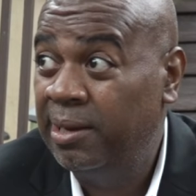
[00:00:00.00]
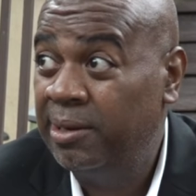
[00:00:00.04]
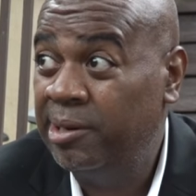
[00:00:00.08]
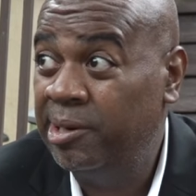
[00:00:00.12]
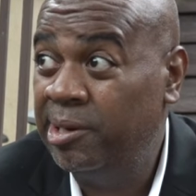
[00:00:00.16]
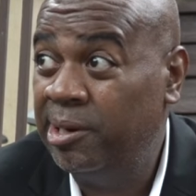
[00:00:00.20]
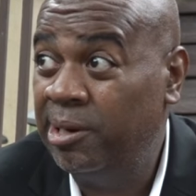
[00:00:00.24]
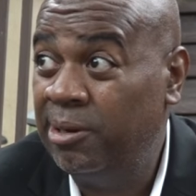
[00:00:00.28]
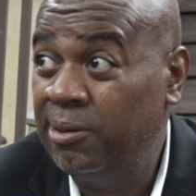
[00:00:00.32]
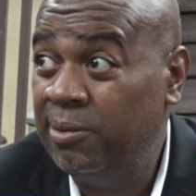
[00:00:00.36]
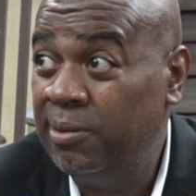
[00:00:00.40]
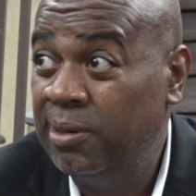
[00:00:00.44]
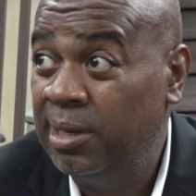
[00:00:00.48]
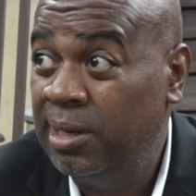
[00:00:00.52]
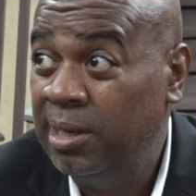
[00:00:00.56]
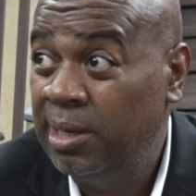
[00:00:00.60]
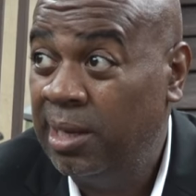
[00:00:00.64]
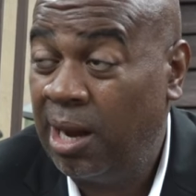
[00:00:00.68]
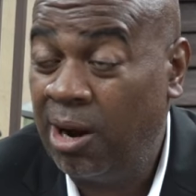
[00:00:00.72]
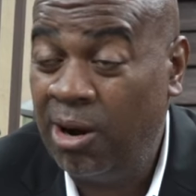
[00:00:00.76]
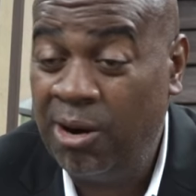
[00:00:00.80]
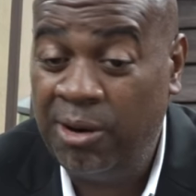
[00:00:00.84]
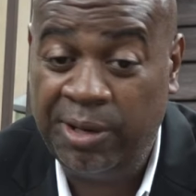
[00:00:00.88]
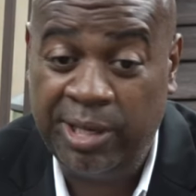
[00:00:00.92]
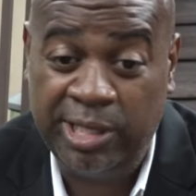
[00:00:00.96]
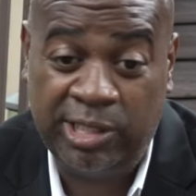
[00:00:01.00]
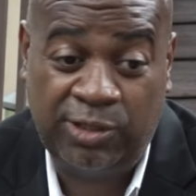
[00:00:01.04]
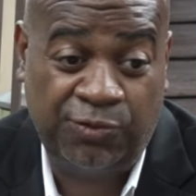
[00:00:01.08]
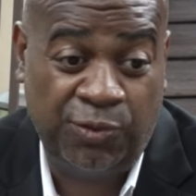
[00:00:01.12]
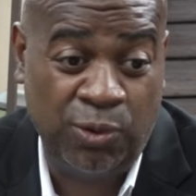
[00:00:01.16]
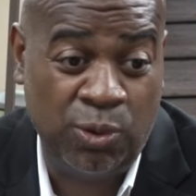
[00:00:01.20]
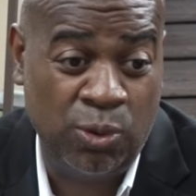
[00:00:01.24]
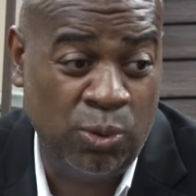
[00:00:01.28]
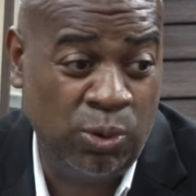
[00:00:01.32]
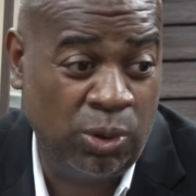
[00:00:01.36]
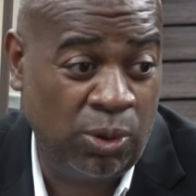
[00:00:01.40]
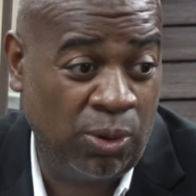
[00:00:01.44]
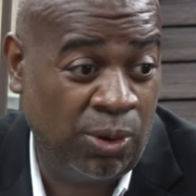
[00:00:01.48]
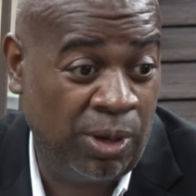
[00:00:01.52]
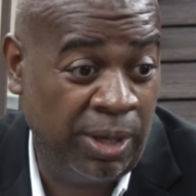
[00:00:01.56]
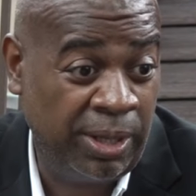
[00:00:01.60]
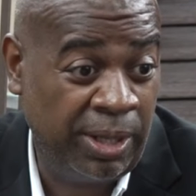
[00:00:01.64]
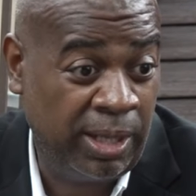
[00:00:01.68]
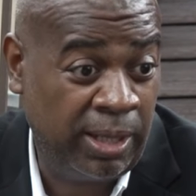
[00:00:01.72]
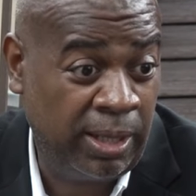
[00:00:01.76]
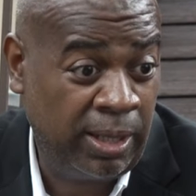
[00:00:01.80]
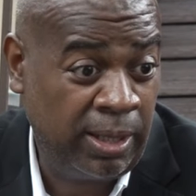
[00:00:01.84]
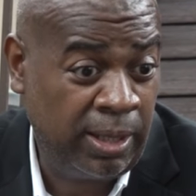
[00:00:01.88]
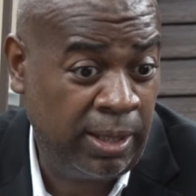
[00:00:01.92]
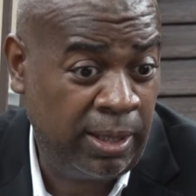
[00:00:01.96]
You know, I heard this fool on
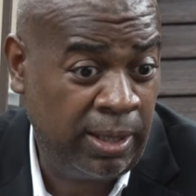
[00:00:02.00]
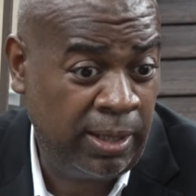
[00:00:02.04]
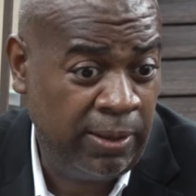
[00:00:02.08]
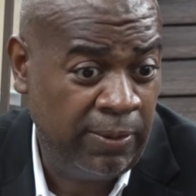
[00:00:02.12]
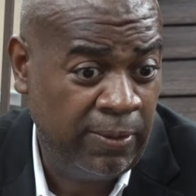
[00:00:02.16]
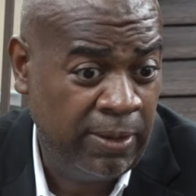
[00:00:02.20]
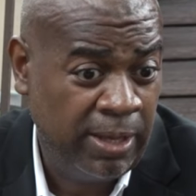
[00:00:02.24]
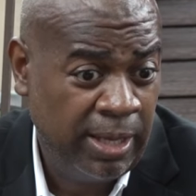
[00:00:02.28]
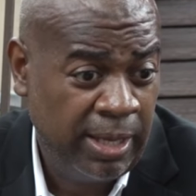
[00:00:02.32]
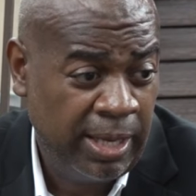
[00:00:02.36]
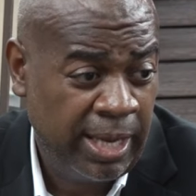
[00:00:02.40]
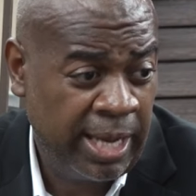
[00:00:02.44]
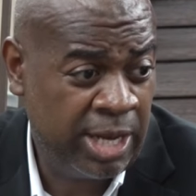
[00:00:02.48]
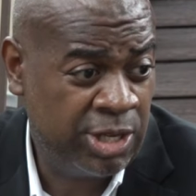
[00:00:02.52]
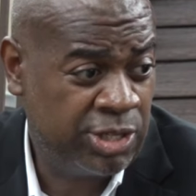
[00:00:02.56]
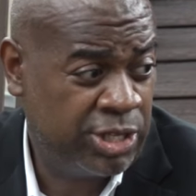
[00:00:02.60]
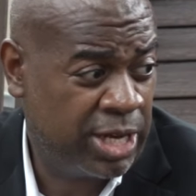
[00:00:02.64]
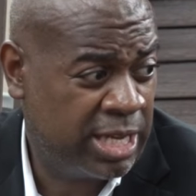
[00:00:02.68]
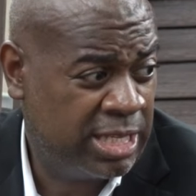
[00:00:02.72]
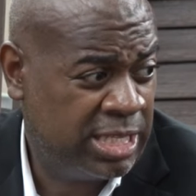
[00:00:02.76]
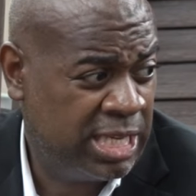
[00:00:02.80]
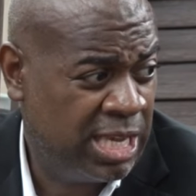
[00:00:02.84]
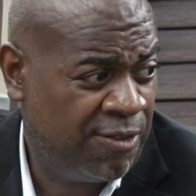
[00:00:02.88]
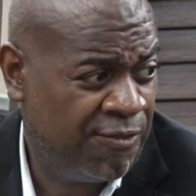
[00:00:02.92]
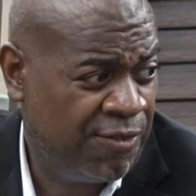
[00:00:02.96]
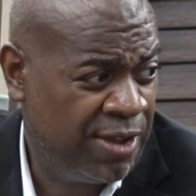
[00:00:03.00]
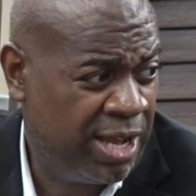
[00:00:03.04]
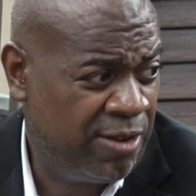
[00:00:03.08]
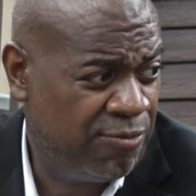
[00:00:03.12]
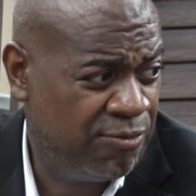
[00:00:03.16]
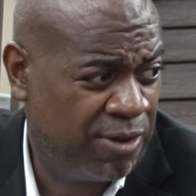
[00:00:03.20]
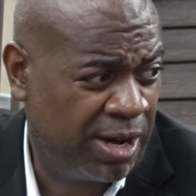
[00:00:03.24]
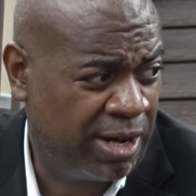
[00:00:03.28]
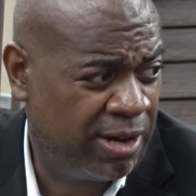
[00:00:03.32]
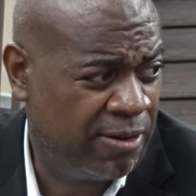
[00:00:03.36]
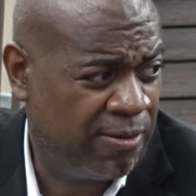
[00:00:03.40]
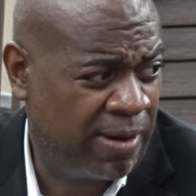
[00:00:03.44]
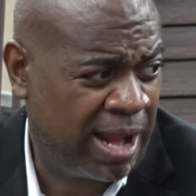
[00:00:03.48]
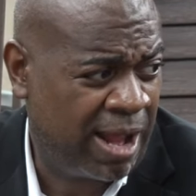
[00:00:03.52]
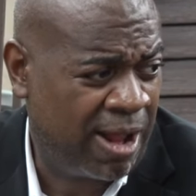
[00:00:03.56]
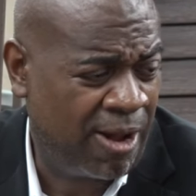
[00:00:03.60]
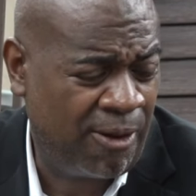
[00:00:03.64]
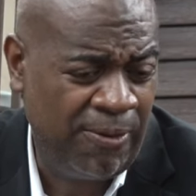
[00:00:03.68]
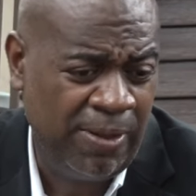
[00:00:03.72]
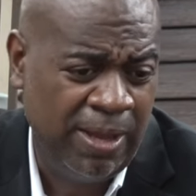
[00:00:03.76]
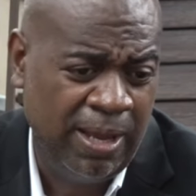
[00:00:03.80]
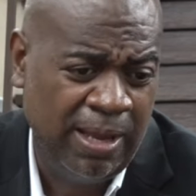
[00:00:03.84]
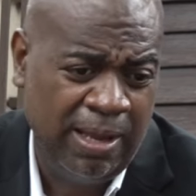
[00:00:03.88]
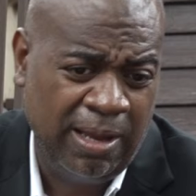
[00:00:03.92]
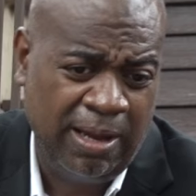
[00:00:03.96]
uh, NJTV running
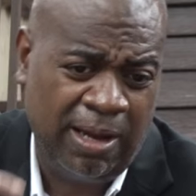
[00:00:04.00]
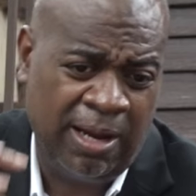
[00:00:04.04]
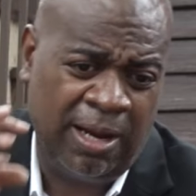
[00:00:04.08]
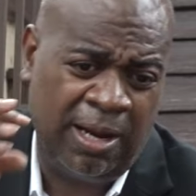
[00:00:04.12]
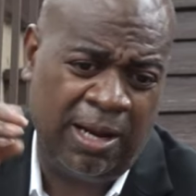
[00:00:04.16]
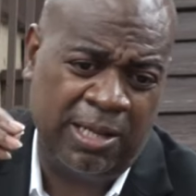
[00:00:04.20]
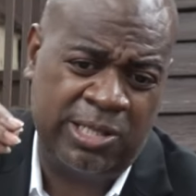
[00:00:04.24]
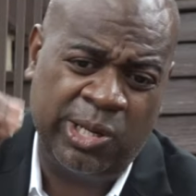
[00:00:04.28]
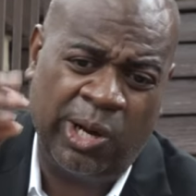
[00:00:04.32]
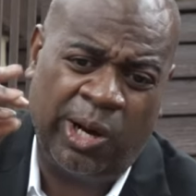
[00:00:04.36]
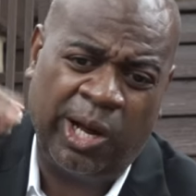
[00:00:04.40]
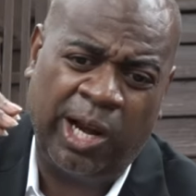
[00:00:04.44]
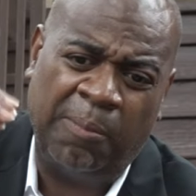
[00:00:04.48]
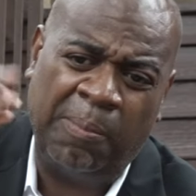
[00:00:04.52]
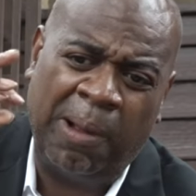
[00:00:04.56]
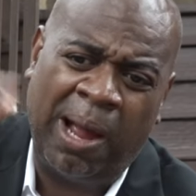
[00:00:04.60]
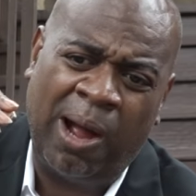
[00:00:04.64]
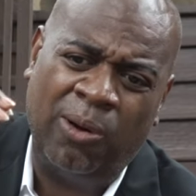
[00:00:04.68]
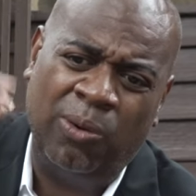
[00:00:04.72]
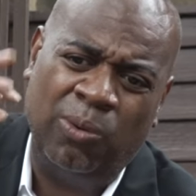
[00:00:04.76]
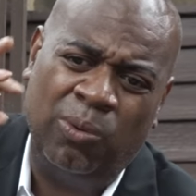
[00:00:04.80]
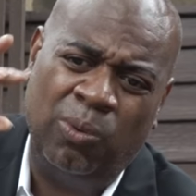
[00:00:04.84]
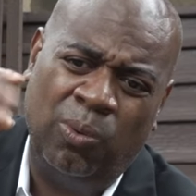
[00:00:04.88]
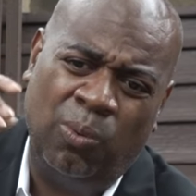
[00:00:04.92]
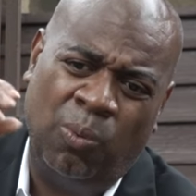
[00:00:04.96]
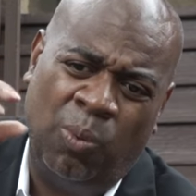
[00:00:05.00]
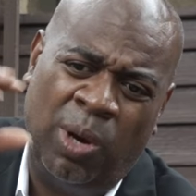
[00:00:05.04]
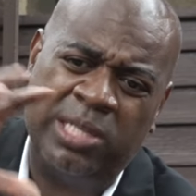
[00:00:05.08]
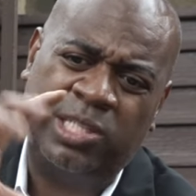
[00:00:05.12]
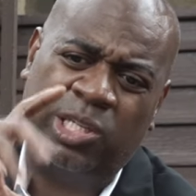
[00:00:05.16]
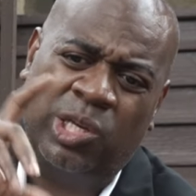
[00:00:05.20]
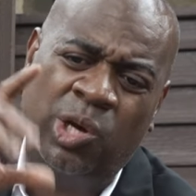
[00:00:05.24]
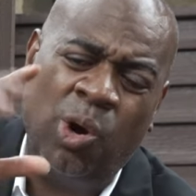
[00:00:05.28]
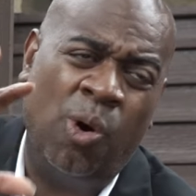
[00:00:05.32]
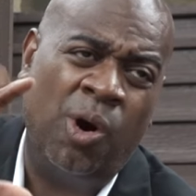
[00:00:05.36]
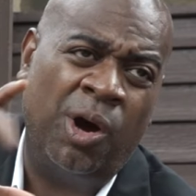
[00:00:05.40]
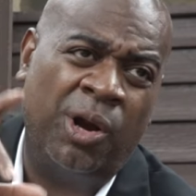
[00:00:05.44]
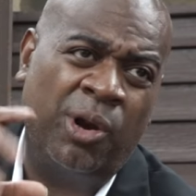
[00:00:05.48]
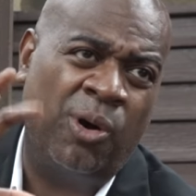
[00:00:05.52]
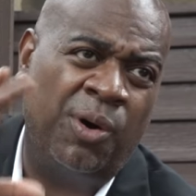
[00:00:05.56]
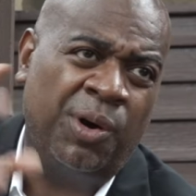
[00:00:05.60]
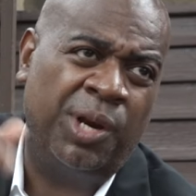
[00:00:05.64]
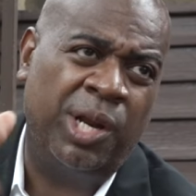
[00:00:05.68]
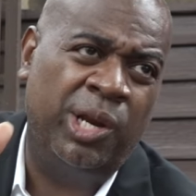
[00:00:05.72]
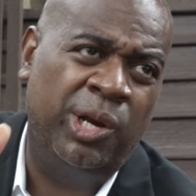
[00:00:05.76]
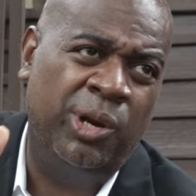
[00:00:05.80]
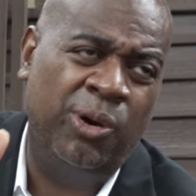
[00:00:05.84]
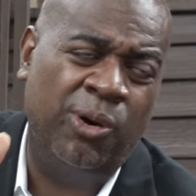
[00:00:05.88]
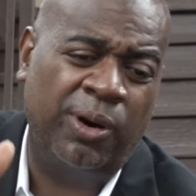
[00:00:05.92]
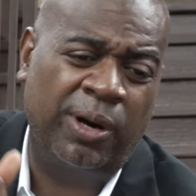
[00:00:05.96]
around uh, talking about what's going on
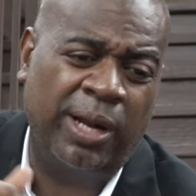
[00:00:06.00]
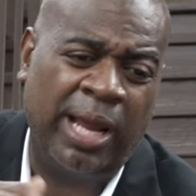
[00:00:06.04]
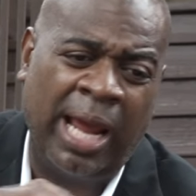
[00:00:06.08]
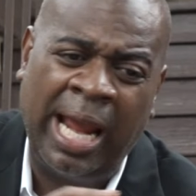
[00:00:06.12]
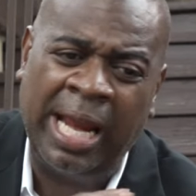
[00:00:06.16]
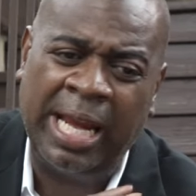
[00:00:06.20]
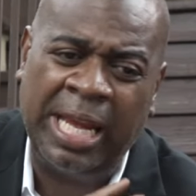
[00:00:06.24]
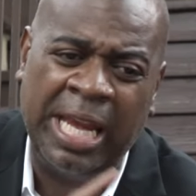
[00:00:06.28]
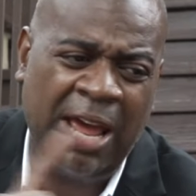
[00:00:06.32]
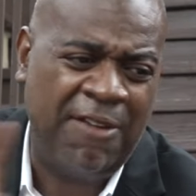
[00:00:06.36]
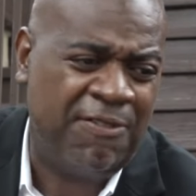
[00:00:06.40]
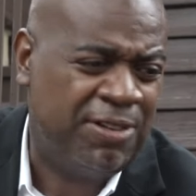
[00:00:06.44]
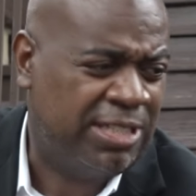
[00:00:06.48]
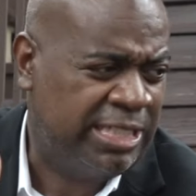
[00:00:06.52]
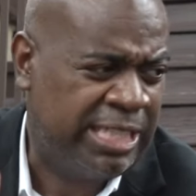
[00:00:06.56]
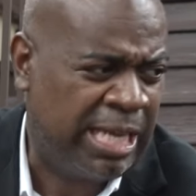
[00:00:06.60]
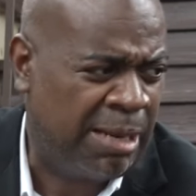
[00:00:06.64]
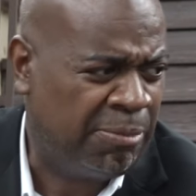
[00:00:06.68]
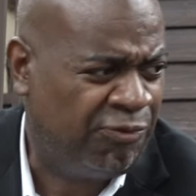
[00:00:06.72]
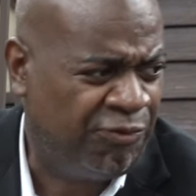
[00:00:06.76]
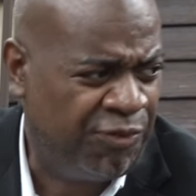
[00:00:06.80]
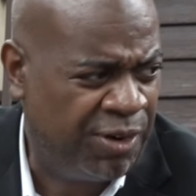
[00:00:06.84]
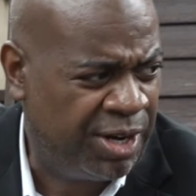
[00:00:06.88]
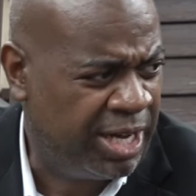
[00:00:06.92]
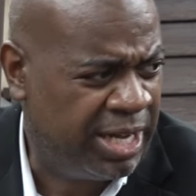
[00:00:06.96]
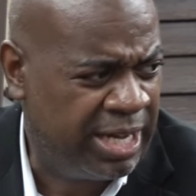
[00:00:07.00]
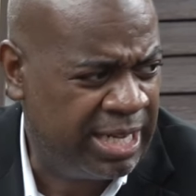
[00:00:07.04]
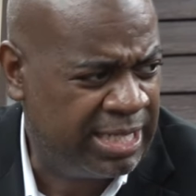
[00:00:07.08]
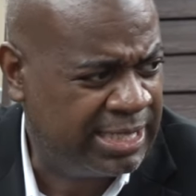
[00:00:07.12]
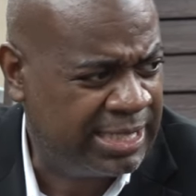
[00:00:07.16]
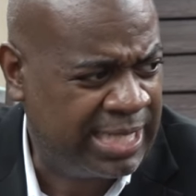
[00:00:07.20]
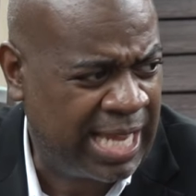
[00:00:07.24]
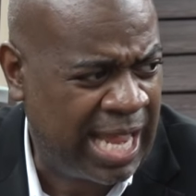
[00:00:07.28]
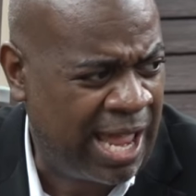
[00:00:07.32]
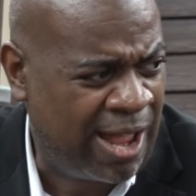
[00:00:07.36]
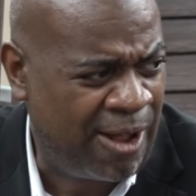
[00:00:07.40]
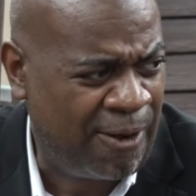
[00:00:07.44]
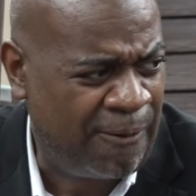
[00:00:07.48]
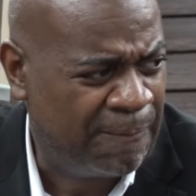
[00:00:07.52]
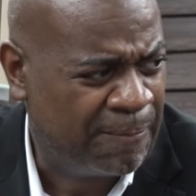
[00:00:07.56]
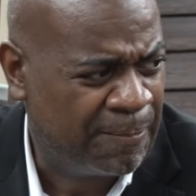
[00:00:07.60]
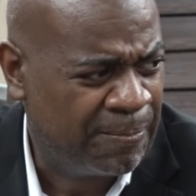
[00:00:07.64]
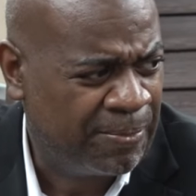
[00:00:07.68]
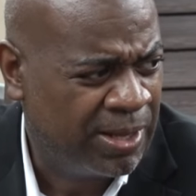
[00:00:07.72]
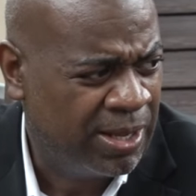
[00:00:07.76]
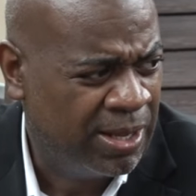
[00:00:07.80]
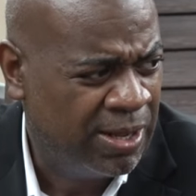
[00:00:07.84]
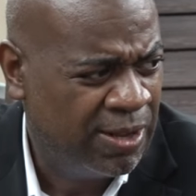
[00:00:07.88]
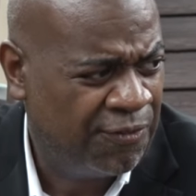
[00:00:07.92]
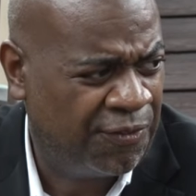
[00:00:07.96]
in Newark. Ain't never stepped foot in this town
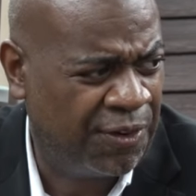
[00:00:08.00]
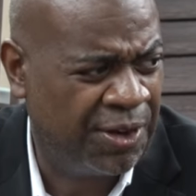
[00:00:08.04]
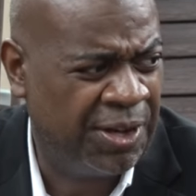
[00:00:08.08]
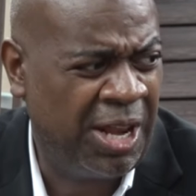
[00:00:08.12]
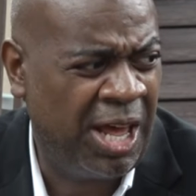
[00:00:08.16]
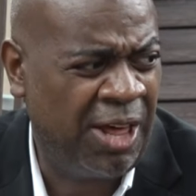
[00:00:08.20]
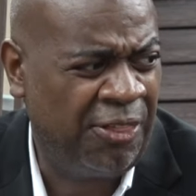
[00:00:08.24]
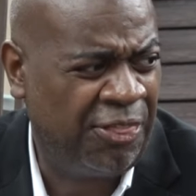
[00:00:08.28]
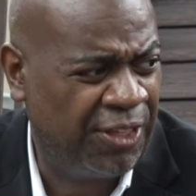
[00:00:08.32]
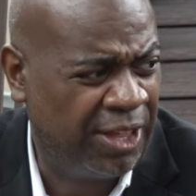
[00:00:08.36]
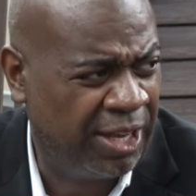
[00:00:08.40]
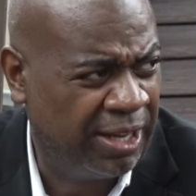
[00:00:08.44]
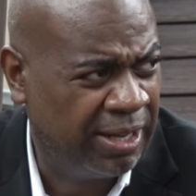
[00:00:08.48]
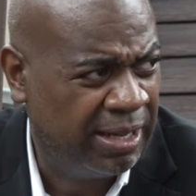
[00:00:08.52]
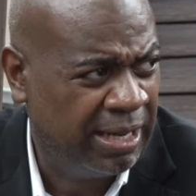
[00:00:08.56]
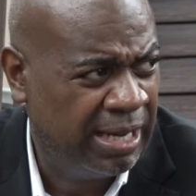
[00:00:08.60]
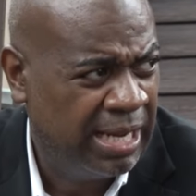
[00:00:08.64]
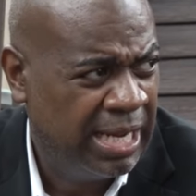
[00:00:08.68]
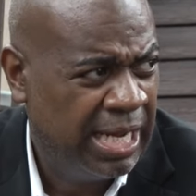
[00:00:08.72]
for nothing.